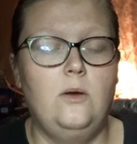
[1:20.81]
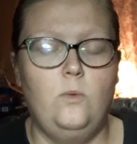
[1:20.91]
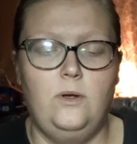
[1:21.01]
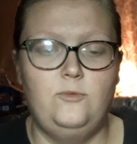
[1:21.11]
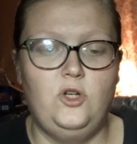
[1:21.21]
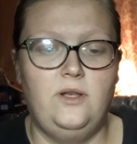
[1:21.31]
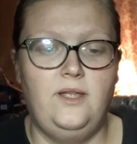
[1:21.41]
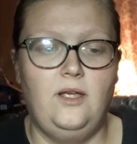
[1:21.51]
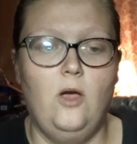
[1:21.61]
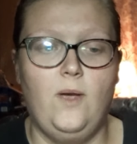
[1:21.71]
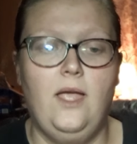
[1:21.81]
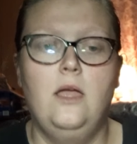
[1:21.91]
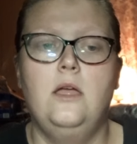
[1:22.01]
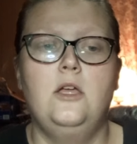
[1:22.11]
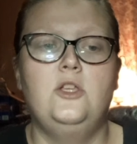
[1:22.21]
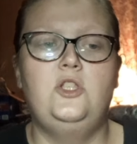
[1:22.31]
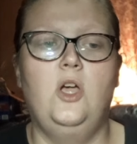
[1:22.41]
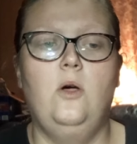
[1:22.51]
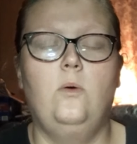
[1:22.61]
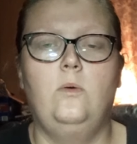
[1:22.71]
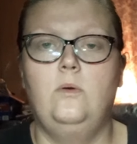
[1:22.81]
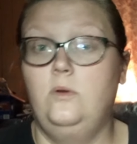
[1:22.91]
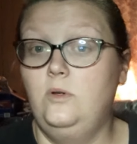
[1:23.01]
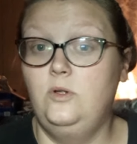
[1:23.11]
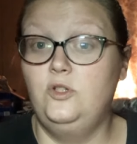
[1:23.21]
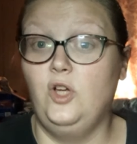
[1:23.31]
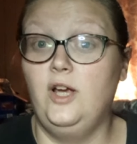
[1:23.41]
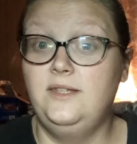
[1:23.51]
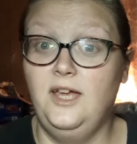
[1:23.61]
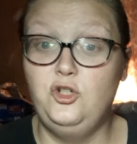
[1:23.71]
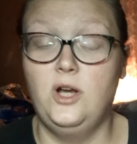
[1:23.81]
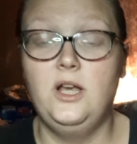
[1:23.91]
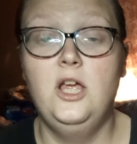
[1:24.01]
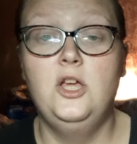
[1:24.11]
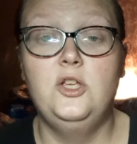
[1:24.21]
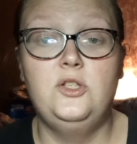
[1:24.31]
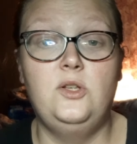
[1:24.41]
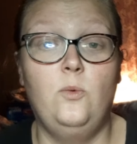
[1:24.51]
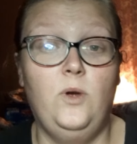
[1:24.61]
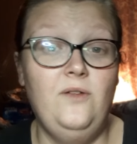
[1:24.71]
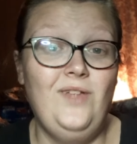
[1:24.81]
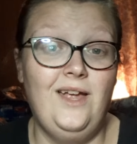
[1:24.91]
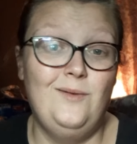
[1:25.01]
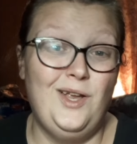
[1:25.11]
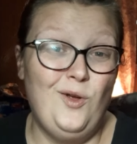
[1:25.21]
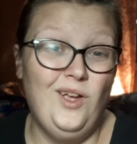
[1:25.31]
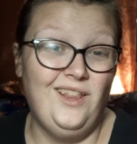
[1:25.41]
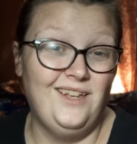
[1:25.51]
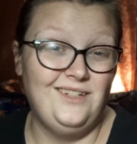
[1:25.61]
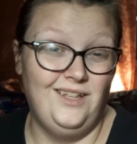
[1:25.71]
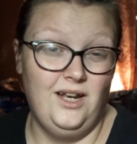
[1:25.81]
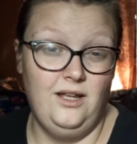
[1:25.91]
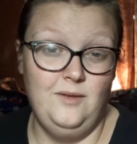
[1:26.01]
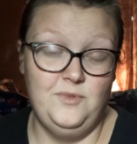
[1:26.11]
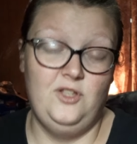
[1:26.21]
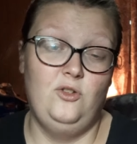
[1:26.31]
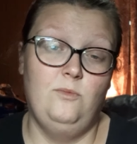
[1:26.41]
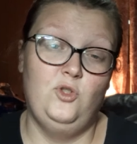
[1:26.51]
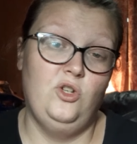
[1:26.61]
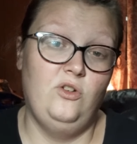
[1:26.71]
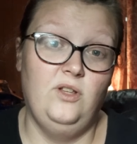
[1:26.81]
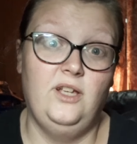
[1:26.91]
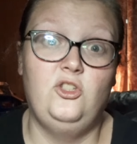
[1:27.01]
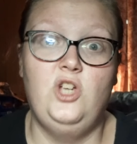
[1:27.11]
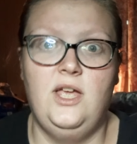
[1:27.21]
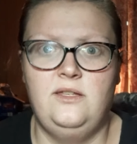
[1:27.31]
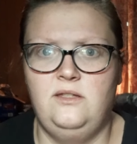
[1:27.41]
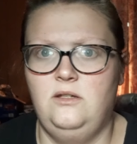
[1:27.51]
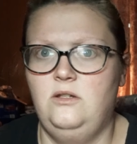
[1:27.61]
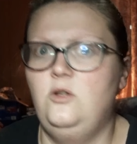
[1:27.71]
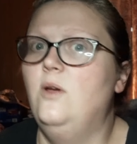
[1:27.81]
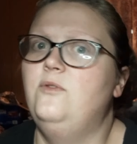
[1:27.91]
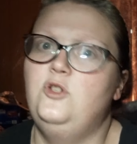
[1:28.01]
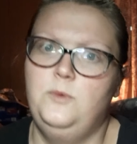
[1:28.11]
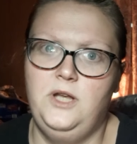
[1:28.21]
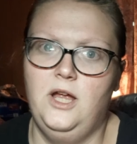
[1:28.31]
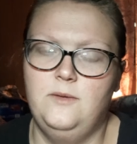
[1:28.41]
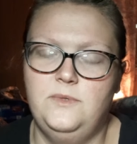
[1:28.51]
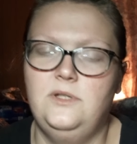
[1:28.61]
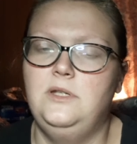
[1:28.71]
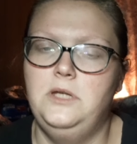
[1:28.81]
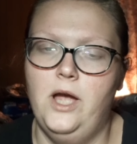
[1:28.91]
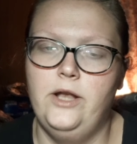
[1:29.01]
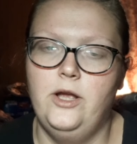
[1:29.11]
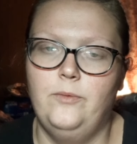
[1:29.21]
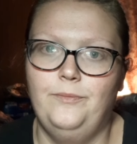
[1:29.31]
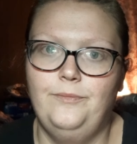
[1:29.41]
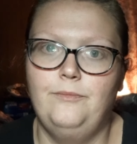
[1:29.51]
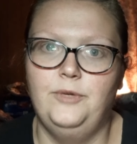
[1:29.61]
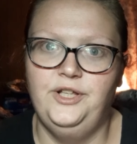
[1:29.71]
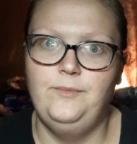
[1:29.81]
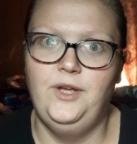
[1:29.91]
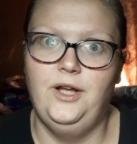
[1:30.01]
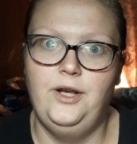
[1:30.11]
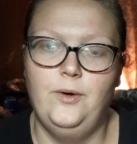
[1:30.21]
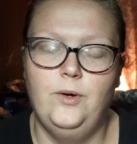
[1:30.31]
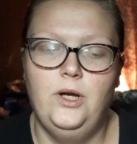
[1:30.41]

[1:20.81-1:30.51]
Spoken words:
I'm trying to think. Okay, so sorry, sidetrack. So one of the items, I know I collect a lot of items, and I'm sure you're like, Jess, you have too many items. Yeah, I know. Believe me, I know.